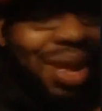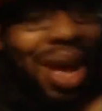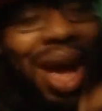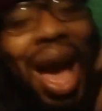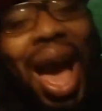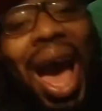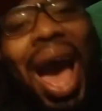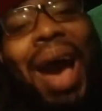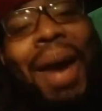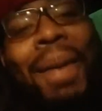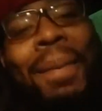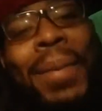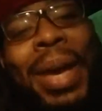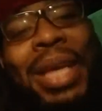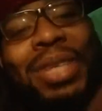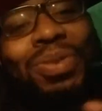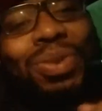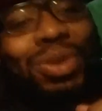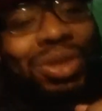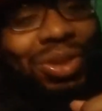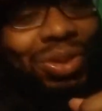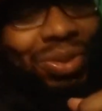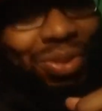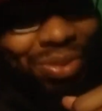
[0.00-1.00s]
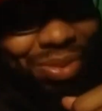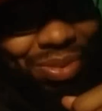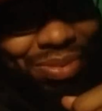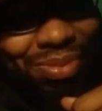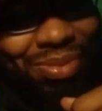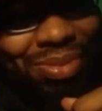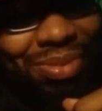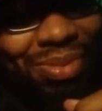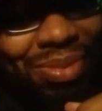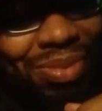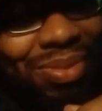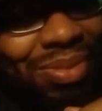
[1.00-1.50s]
I mess with you
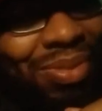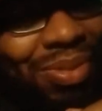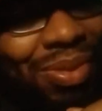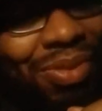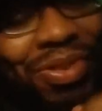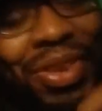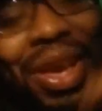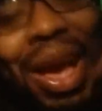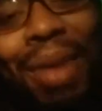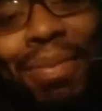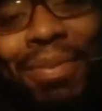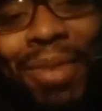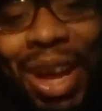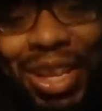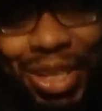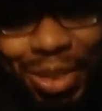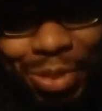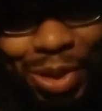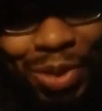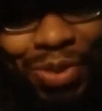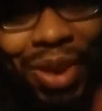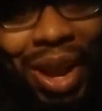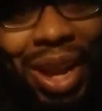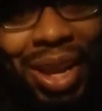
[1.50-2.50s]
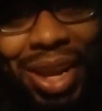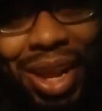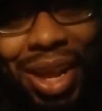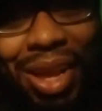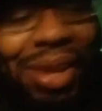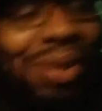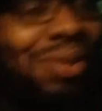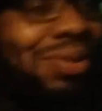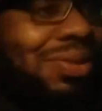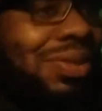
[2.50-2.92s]
if y'all watching me right now.